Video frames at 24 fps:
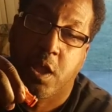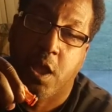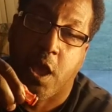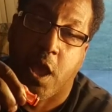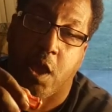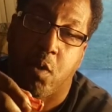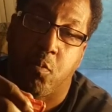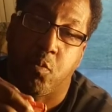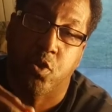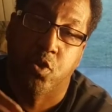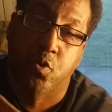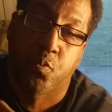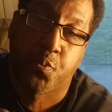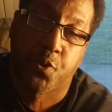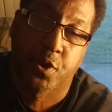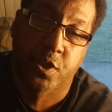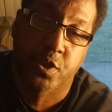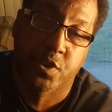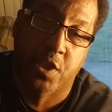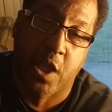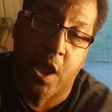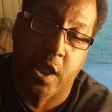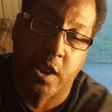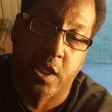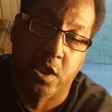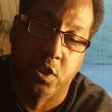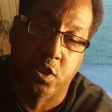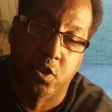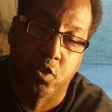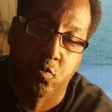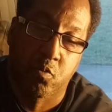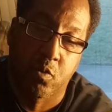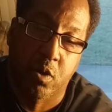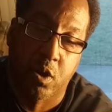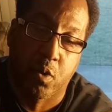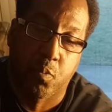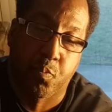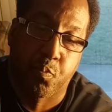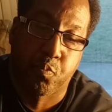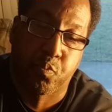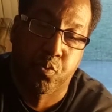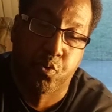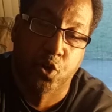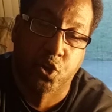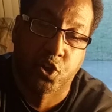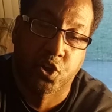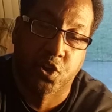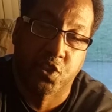And when you put it down in there, you want to
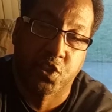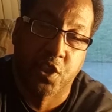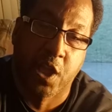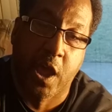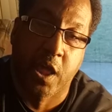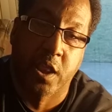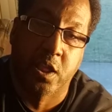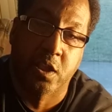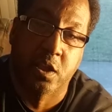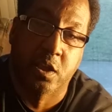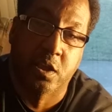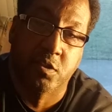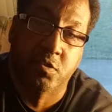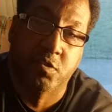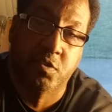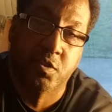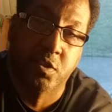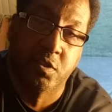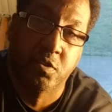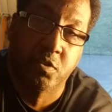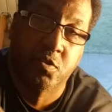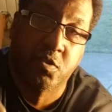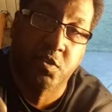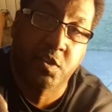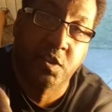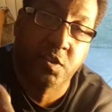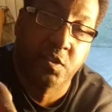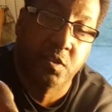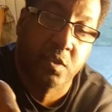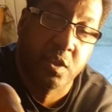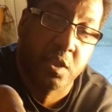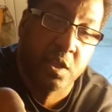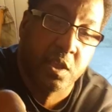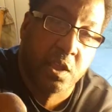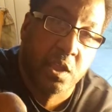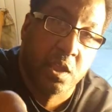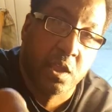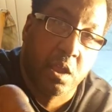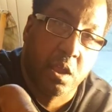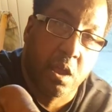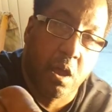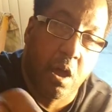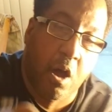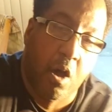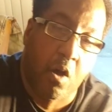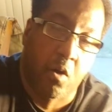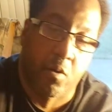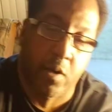push it down in there because see.
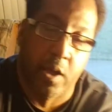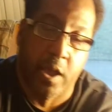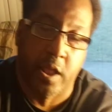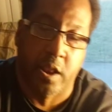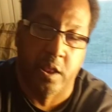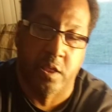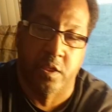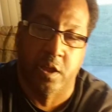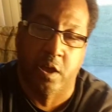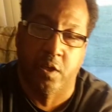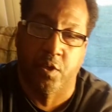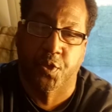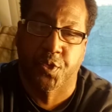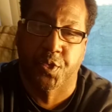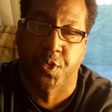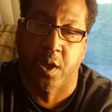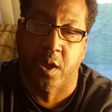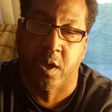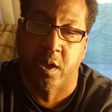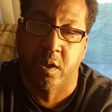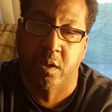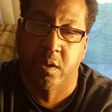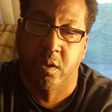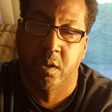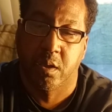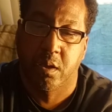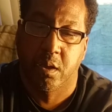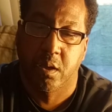Oh, and another thing.